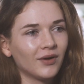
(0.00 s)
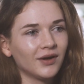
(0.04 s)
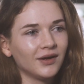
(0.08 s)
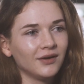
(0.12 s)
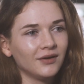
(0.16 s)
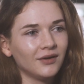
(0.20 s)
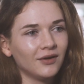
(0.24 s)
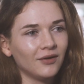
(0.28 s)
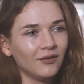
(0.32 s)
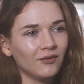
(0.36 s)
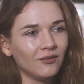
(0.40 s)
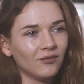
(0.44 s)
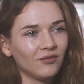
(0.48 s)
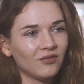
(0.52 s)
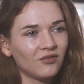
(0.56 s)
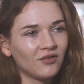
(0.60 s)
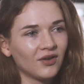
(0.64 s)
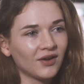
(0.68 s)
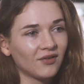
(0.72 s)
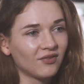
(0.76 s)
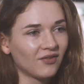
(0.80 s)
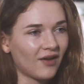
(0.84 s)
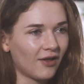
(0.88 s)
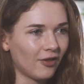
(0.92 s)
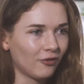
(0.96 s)
I
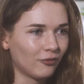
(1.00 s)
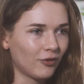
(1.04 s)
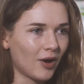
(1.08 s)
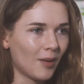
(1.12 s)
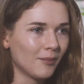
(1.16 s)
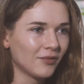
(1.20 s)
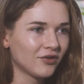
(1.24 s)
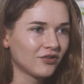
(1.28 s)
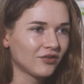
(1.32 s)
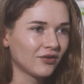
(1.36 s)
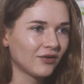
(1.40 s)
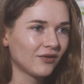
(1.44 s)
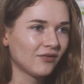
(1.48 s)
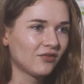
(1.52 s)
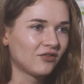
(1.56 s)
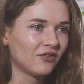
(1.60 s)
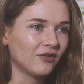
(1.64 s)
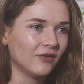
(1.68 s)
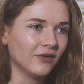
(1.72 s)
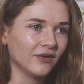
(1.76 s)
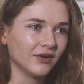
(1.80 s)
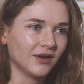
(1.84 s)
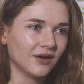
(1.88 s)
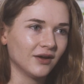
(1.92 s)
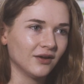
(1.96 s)
used accelerometers
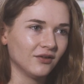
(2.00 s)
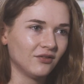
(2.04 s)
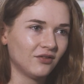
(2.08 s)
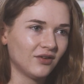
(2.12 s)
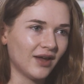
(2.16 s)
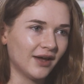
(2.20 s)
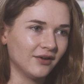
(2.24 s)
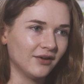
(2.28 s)
to look at